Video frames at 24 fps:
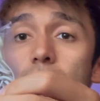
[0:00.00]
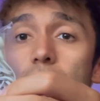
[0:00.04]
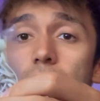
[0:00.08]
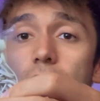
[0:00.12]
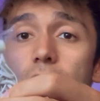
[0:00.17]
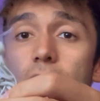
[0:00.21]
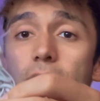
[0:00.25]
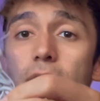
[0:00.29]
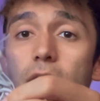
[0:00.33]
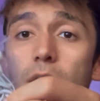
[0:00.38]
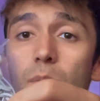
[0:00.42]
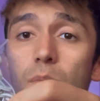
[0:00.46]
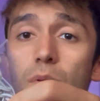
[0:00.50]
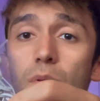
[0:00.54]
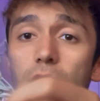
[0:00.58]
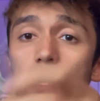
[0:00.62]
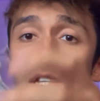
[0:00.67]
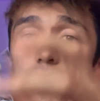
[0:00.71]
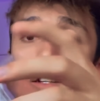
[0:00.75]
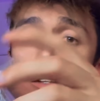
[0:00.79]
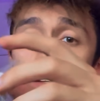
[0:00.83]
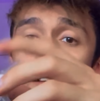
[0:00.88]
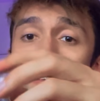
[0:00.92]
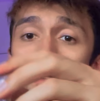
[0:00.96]
the
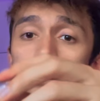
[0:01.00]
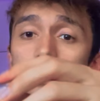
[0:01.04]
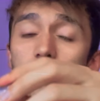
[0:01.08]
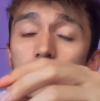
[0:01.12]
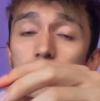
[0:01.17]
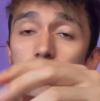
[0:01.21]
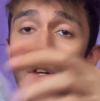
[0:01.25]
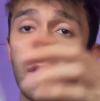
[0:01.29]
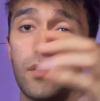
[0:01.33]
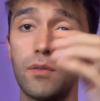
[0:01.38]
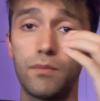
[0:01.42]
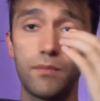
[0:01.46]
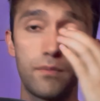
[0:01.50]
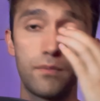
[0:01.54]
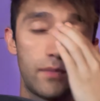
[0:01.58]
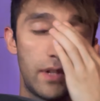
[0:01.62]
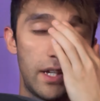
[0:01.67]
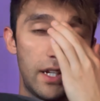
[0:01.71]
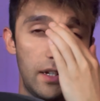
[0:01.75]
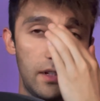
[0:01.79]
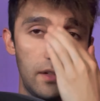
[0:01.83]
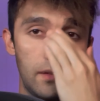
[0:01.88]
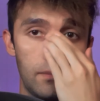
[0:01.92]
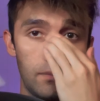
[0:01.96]
airplane, because you know
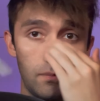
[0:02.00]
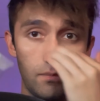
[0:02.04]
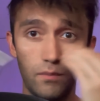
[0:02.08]
they